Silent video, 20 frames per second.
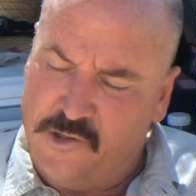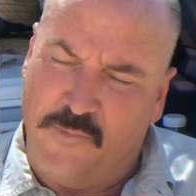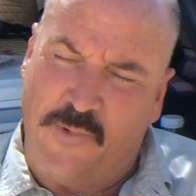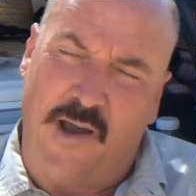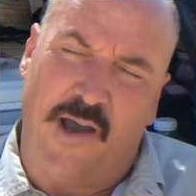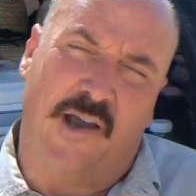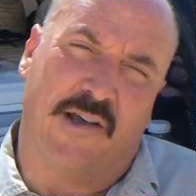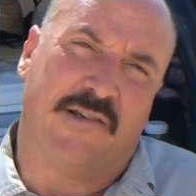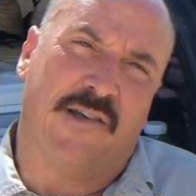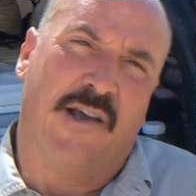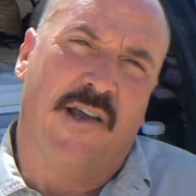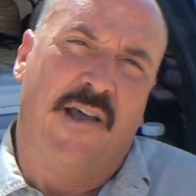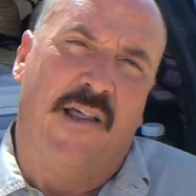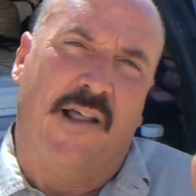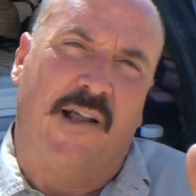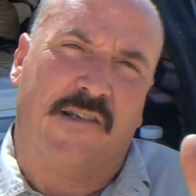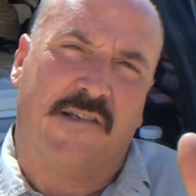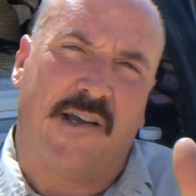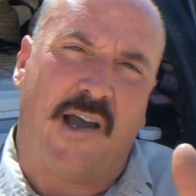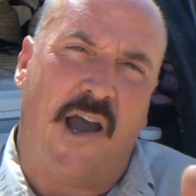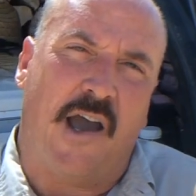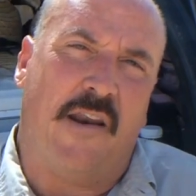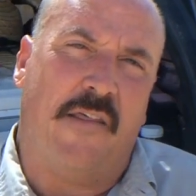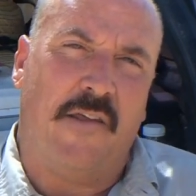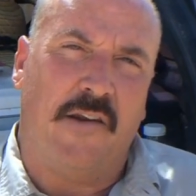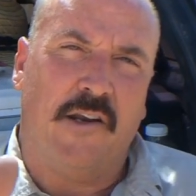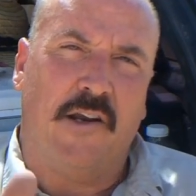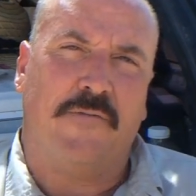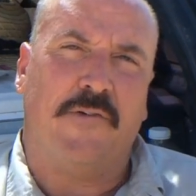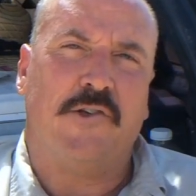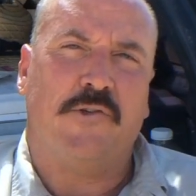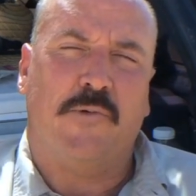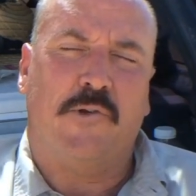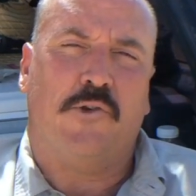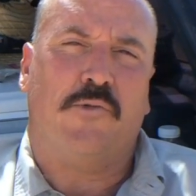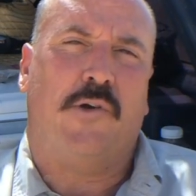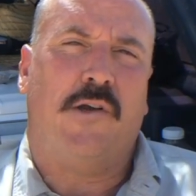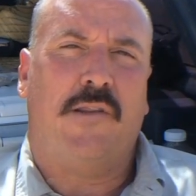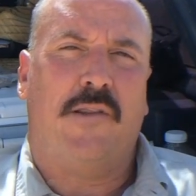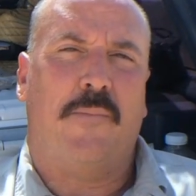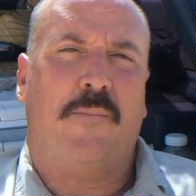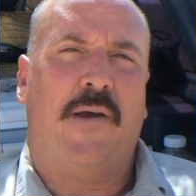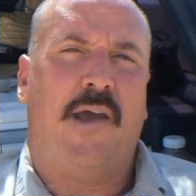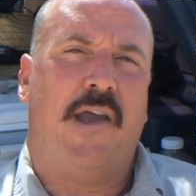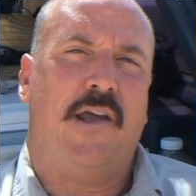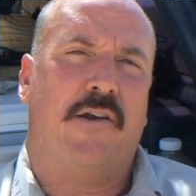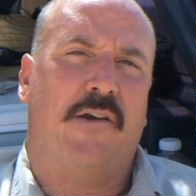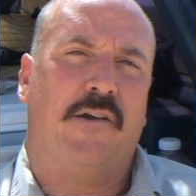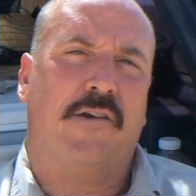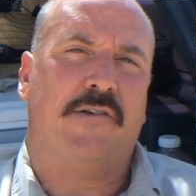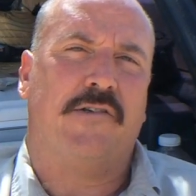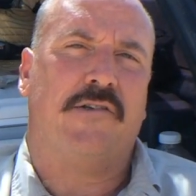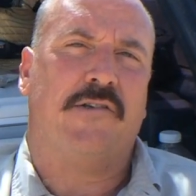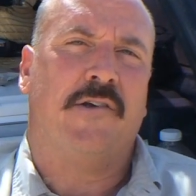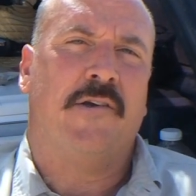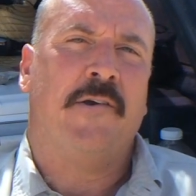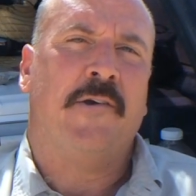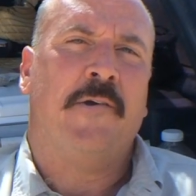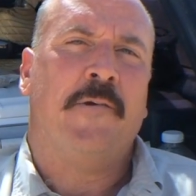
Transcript: bags, that's kind of the difference between the pay dirts.